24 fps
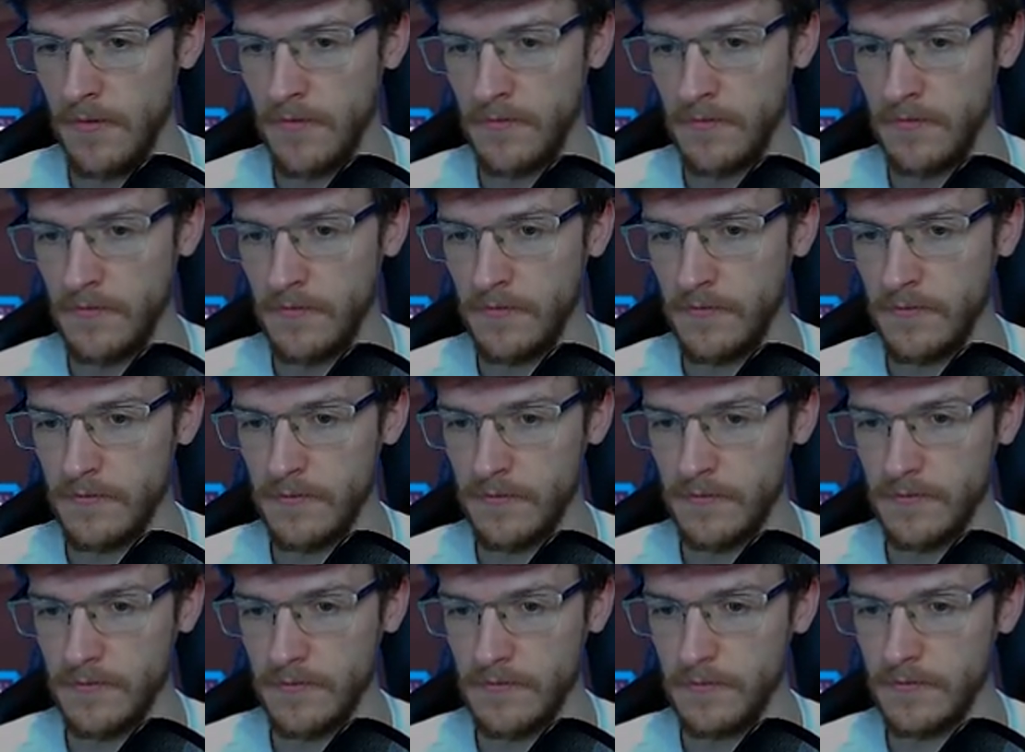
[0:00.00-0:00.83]

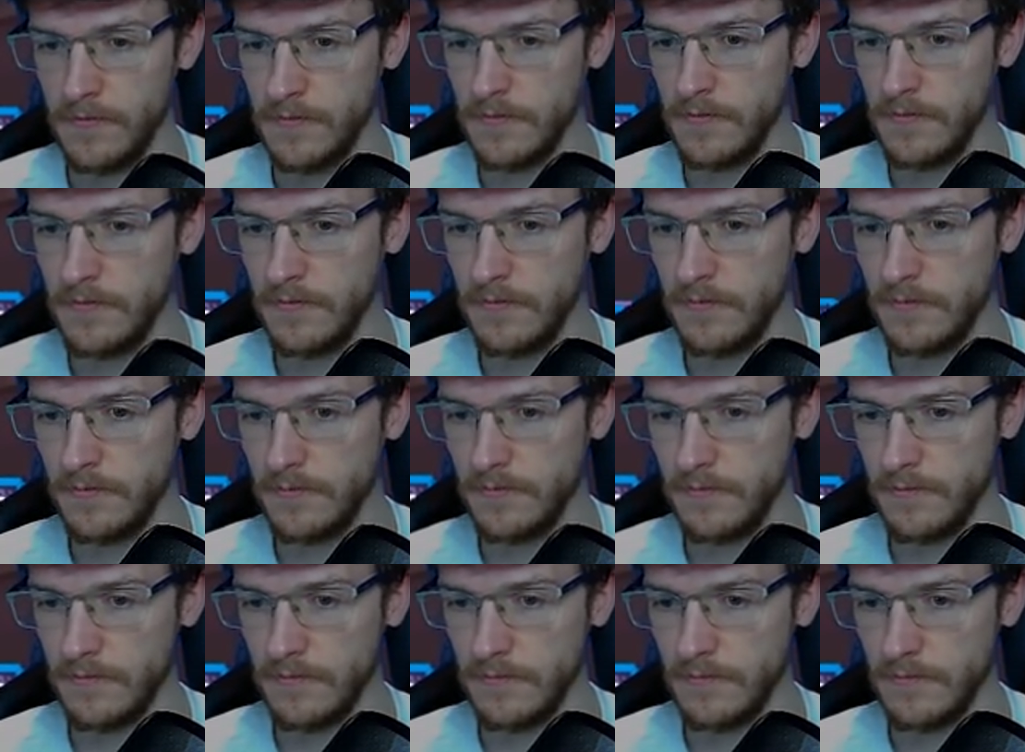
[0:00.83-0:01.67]

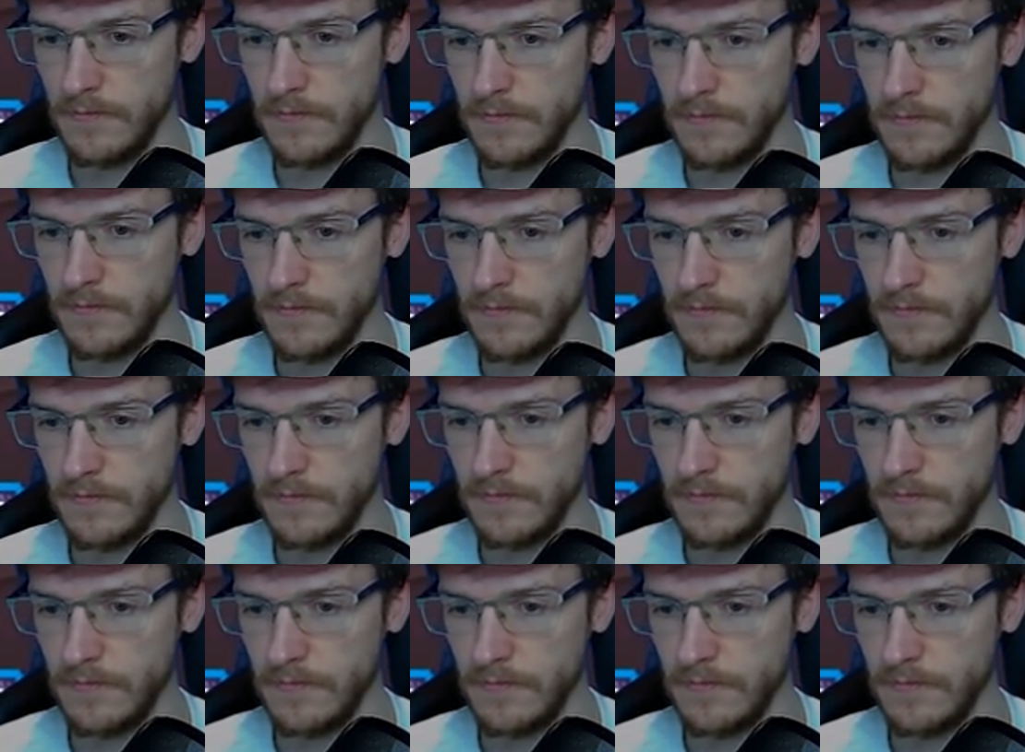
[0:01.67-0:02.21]
No one is speaking in this clip.